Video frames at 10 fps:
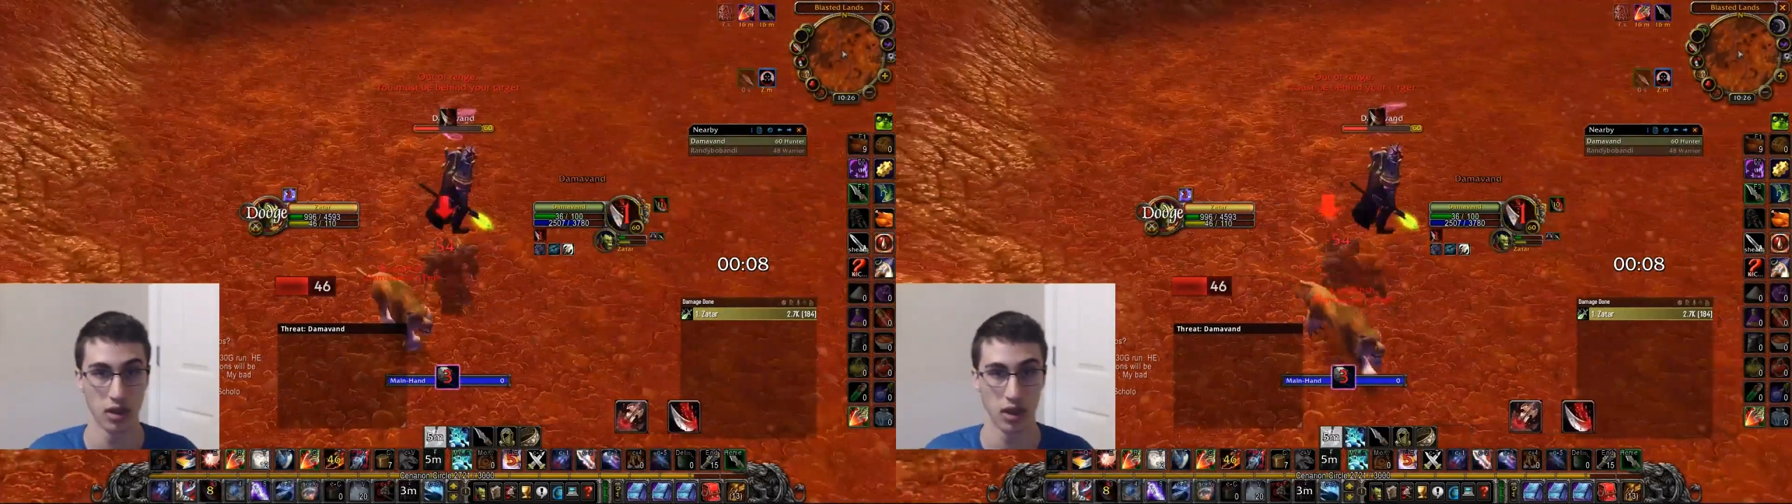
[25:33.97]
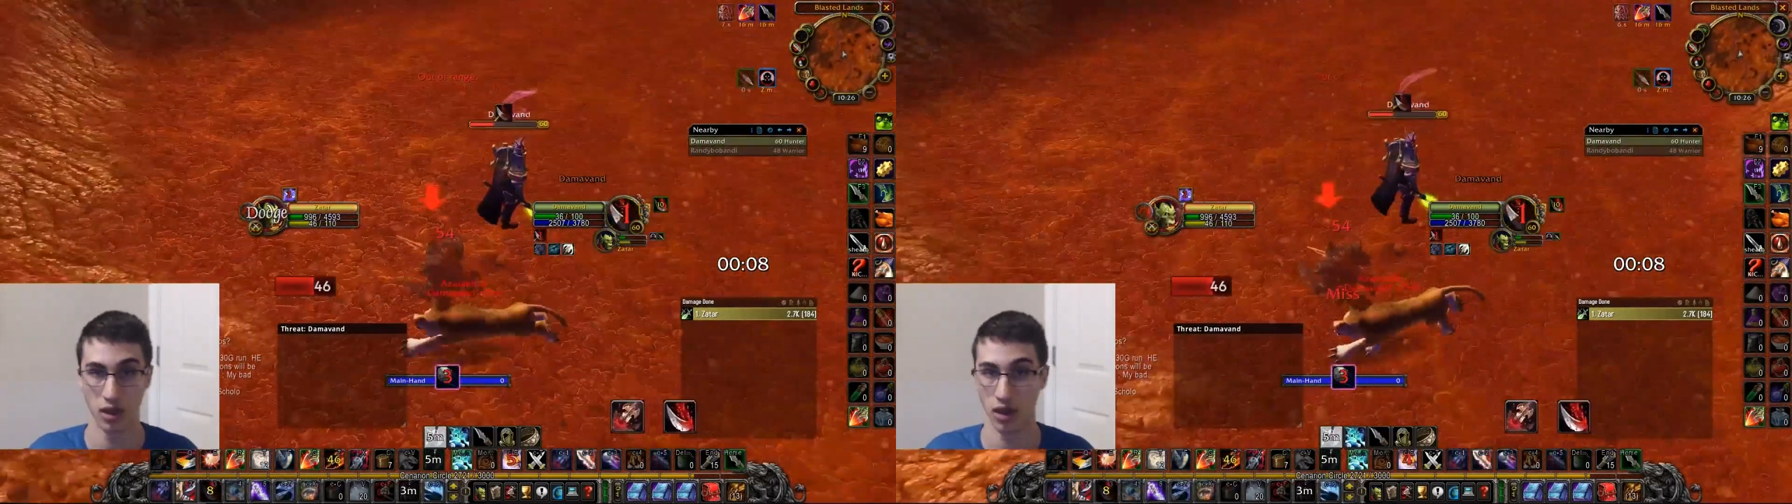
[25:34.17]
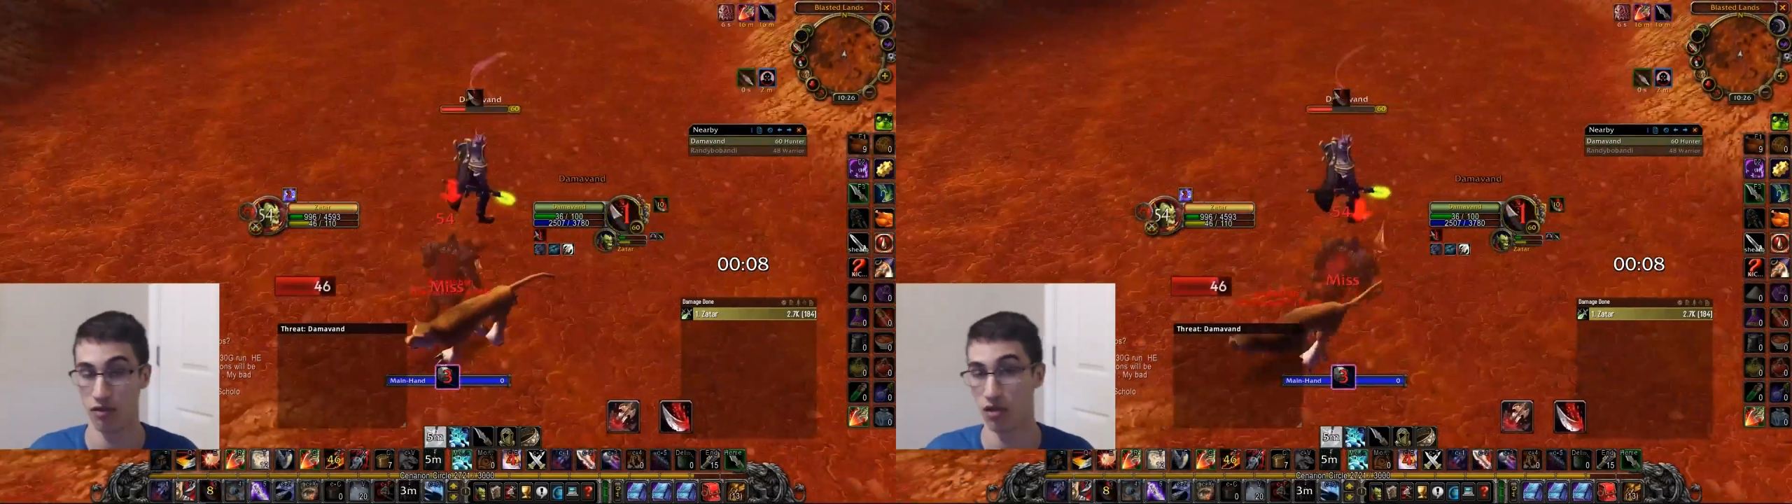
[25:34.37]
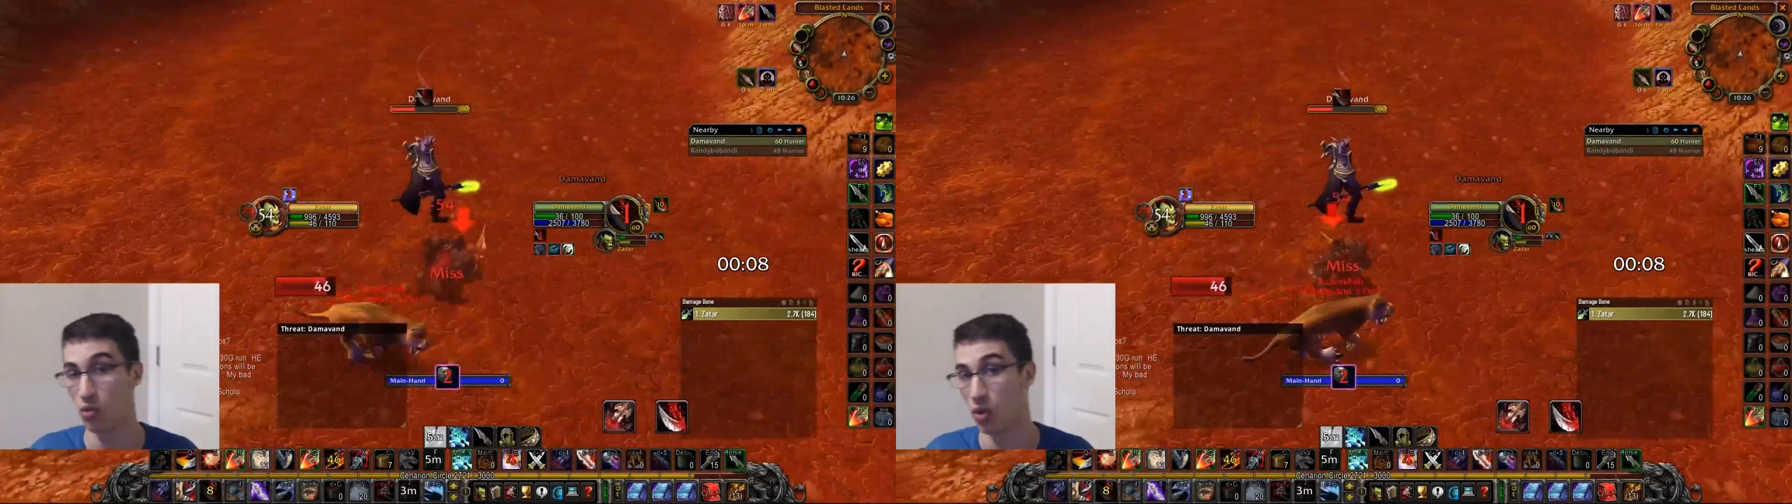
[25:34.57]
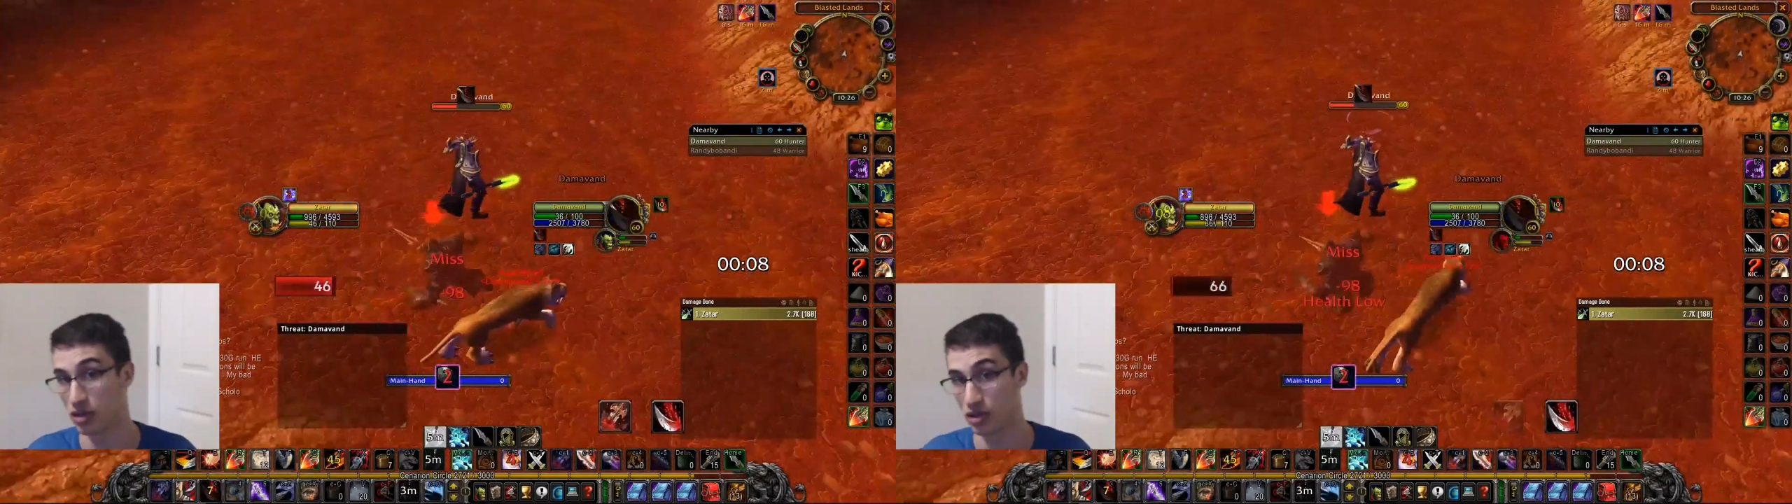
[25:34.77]
if you
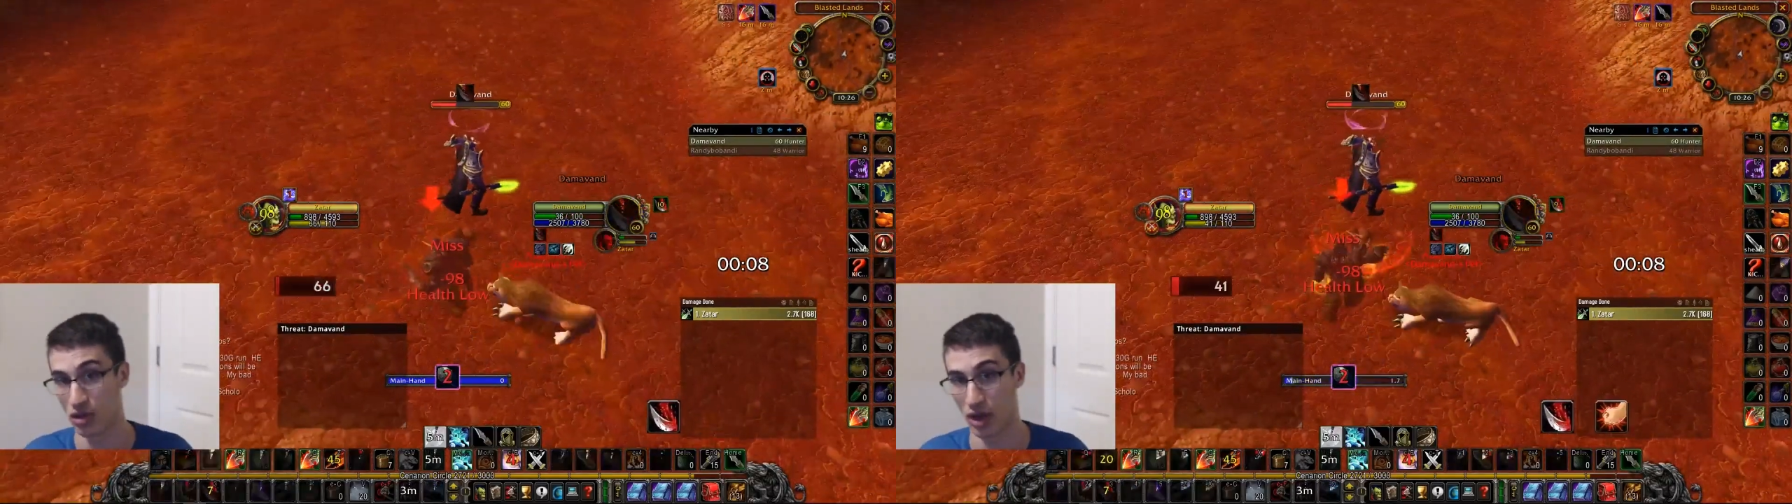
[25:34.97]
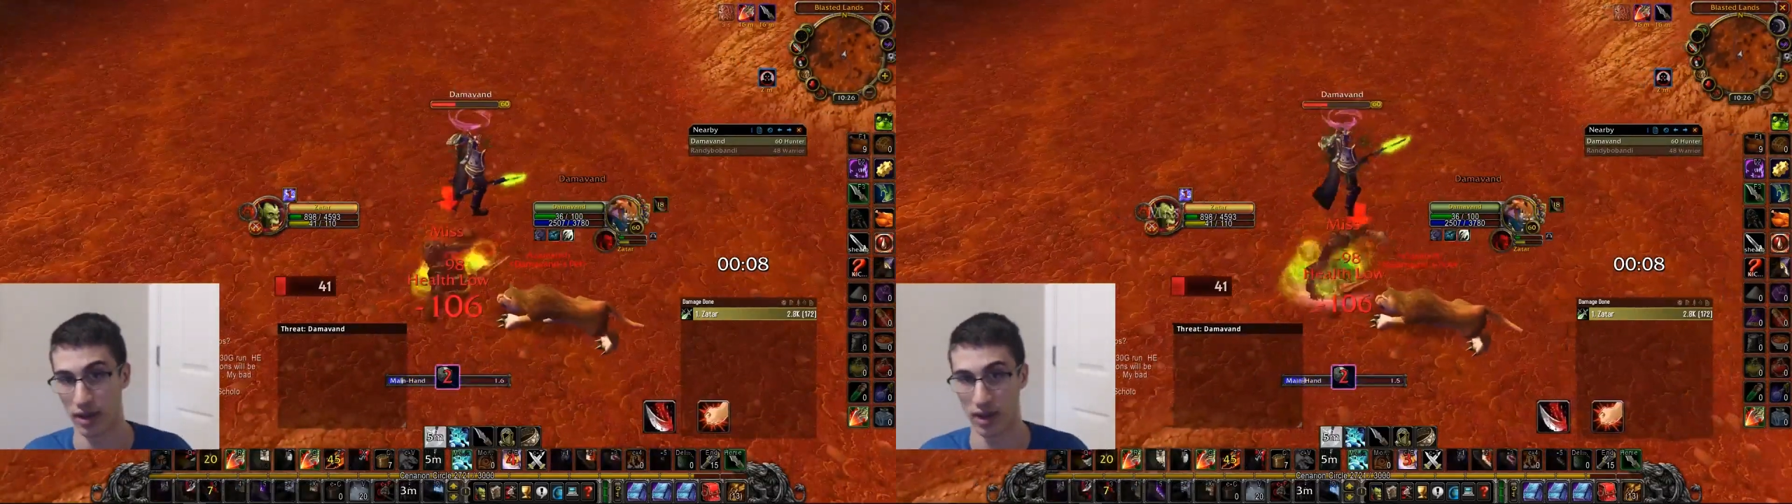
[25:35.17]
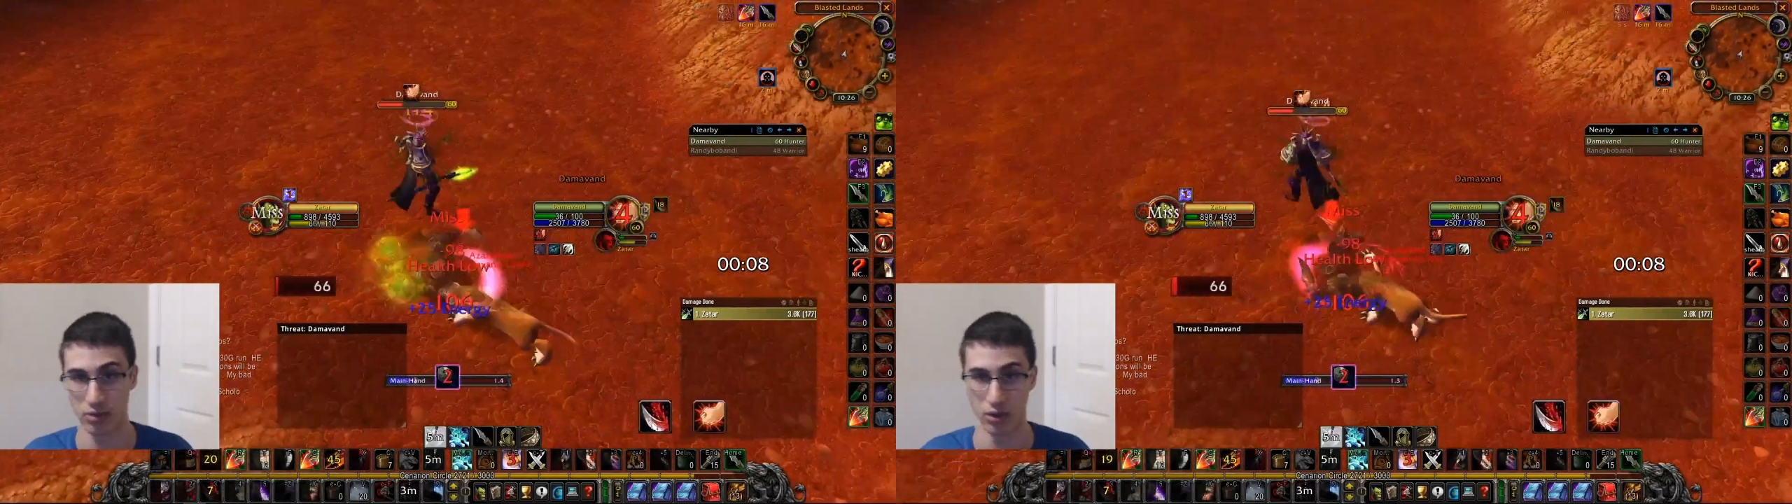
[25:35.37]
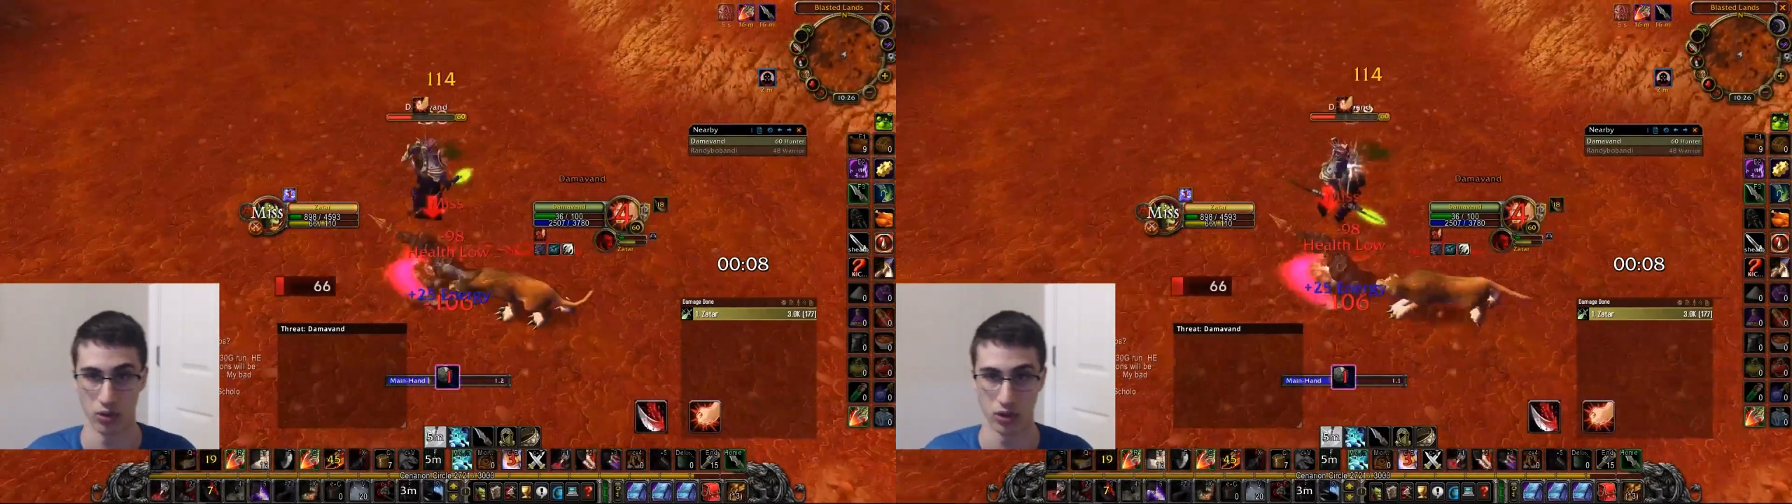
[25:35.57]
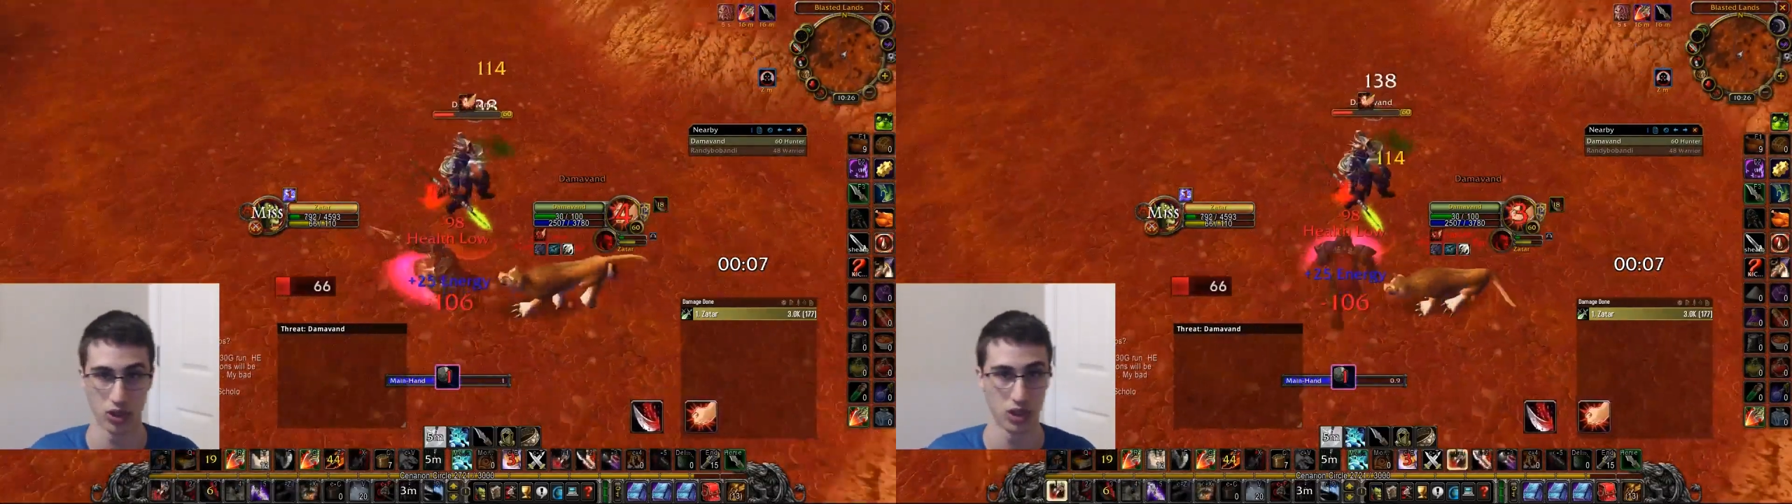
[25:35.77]
want to try that
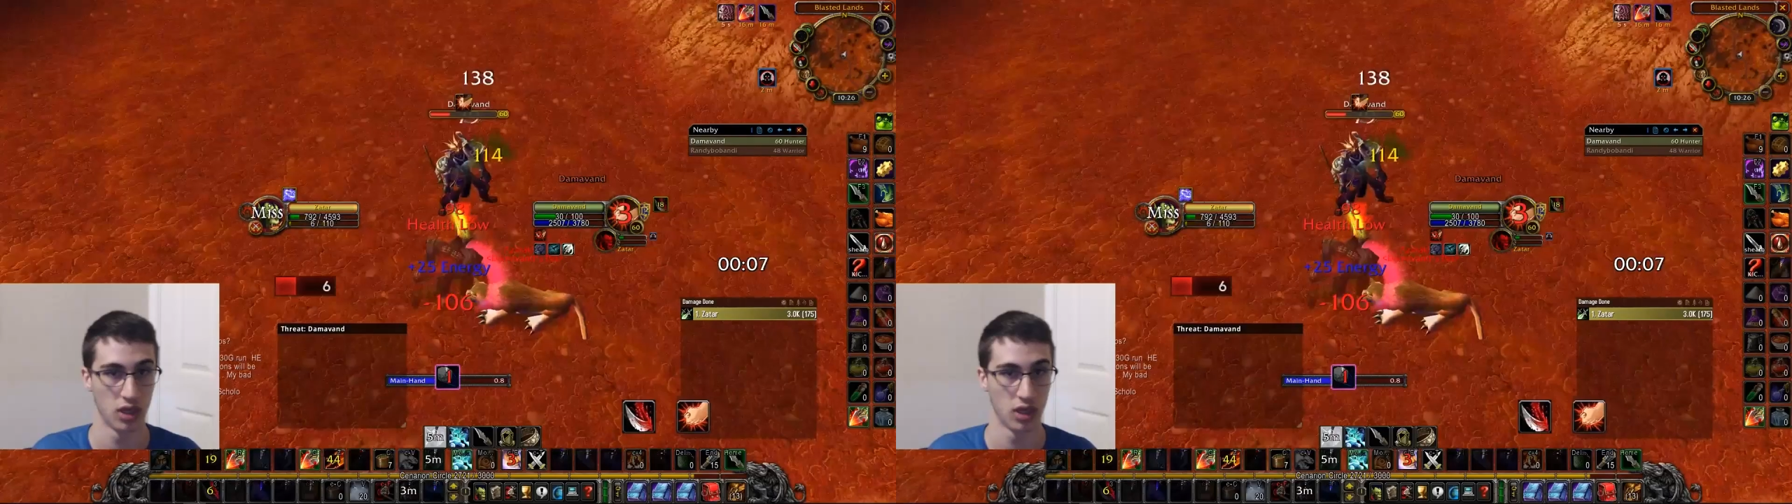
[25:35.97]
approach.